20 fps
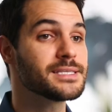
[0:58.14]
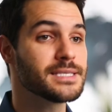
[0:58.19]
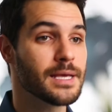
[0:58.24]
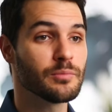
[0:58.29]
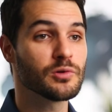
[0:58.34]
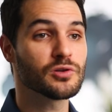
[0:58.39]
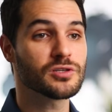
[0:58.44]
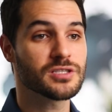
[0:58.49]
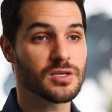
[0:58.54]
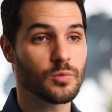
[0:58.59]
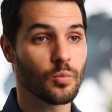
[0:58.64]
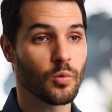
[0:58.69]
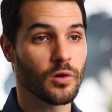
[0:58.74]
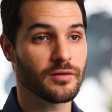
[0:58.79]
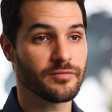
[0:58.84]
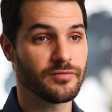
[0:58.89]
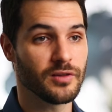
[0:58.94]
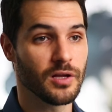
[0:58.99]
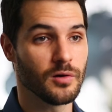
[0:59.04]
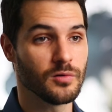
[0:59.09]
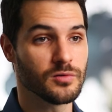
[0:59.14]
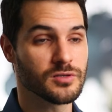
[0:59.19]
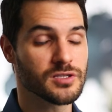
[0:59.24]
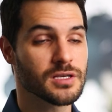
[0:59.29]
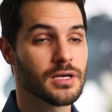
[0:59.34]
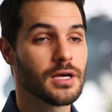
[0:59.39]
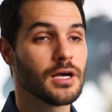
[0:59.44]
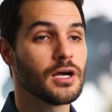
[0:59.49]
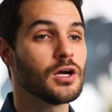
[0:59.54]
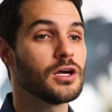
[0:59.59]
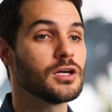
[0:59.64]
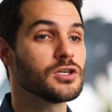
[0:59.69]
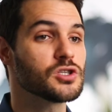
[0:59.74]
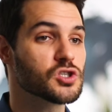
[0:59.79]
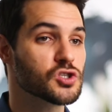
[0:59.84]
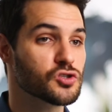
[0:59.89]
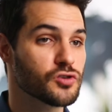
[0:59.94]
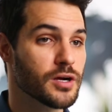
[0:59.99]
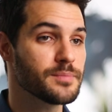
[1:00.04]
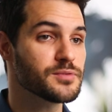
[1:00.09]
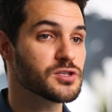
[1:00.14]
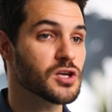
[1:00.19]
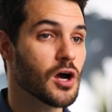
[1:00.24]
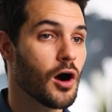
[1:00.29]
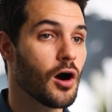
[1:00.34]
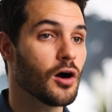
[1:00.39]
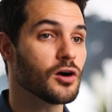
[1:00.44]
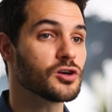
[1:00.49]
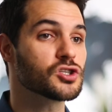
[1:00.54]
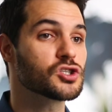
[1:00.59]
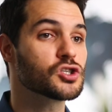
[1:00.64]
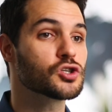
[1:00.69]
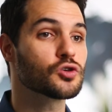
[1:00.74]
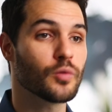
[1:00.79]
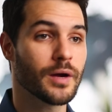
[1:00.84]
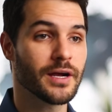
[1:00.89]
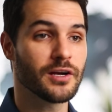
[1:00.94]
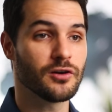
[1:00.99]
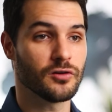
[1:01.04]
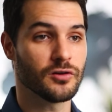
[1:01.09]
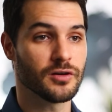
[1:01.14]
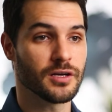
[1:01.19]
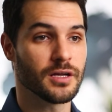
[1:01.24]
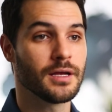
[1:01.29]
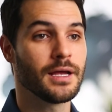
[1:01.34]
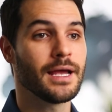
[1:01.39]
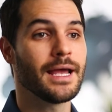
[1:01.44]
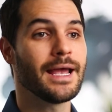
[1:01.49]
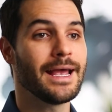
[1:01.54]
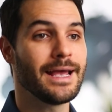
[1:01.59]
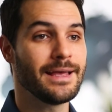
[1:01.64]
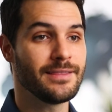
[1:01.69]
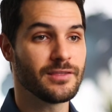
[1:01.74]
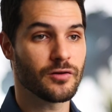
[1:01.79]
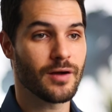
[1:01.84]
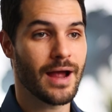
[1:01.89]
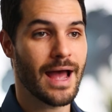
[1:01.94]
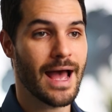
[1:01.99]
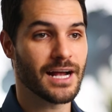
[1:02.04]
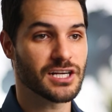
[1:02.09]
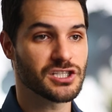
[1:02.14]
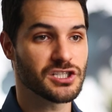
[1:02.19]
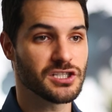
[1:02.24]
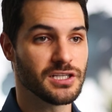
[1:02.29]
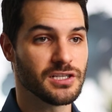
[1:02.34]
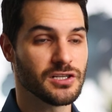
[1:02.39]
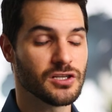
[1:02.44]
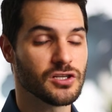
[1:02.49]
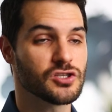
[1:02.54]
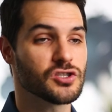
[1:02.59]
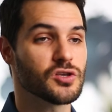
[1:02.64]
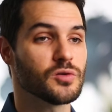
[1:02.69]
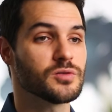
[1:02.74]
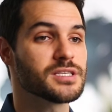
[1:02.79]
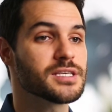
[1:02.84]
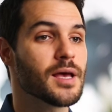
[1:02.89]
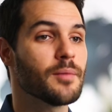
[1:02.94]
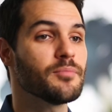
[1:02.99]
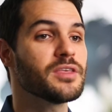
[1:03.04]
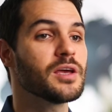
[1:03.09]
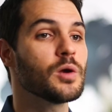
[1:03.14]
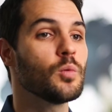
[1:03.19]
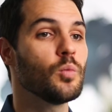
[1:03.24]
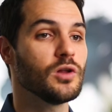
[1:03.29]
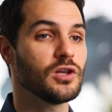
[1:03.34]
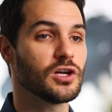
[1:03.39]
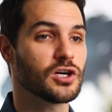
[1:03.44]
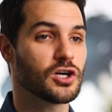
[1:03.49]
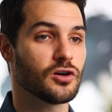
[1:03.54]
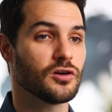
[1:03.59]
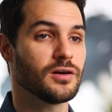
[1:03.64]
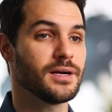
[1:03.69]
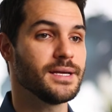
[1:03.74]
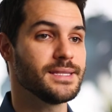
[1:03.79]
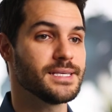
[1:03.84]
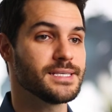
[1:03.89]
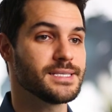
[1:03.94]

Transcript: similar to workflows, scripts are triggered in their action. So something will occur in